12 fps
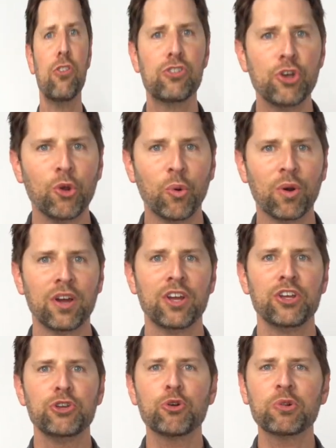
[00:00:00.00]
Two,
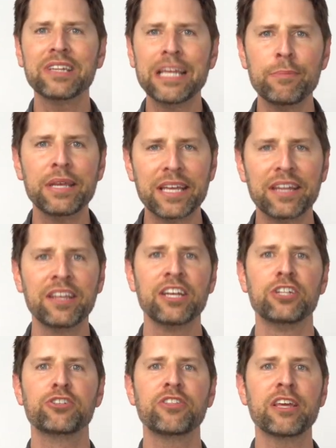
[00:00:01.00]
you're
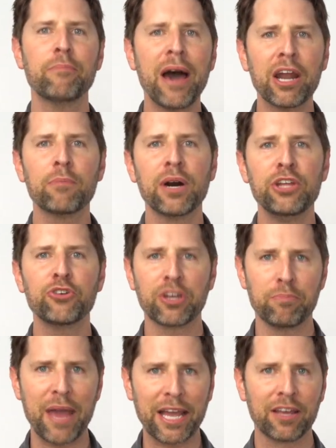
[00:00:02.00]
limited to the amount of money you
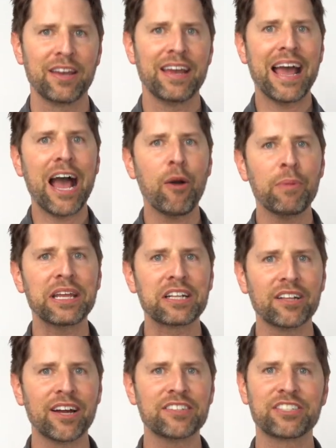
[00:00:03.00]
can make. How many
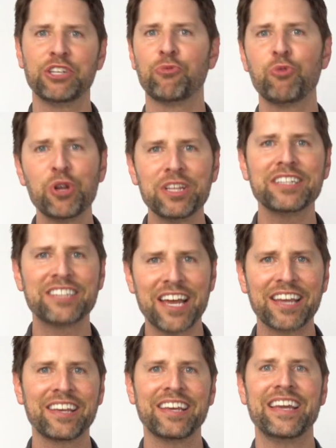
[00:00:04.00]
clients can you really
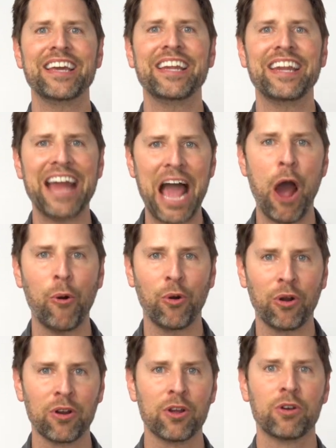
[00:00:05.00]
take in an
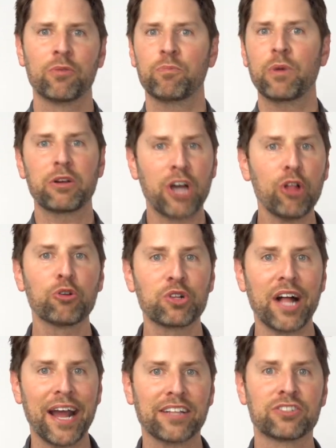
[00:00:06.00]
hour? Color
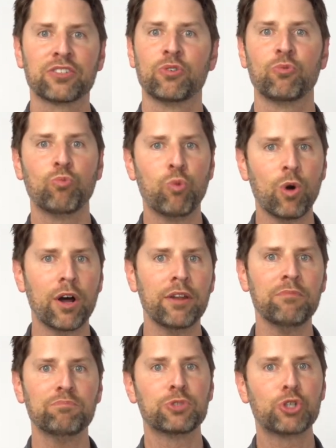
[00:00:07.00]
clients.
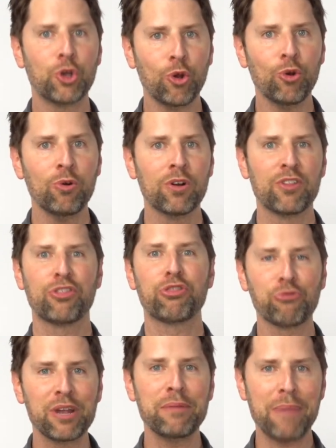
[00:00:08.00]
1, 2,
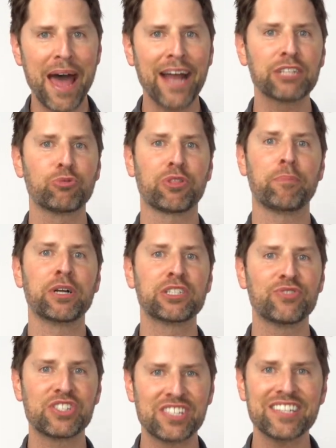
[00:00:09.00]
3 max with a bunch
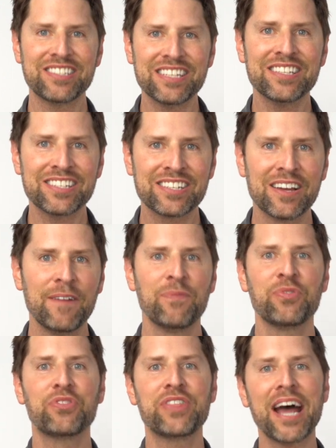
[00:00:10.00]
of assistants,
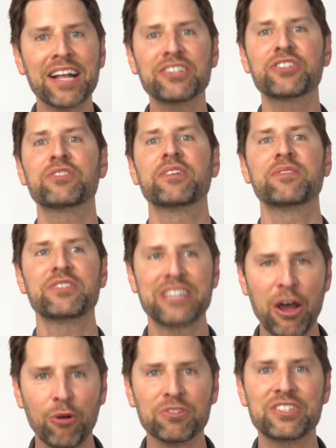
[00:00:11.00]
that
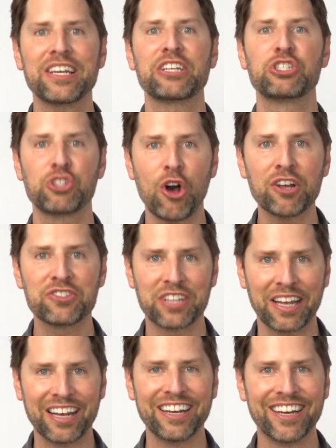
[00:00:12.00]
sounds
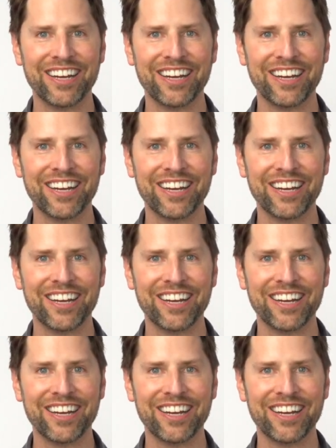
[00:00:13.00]
exhausting.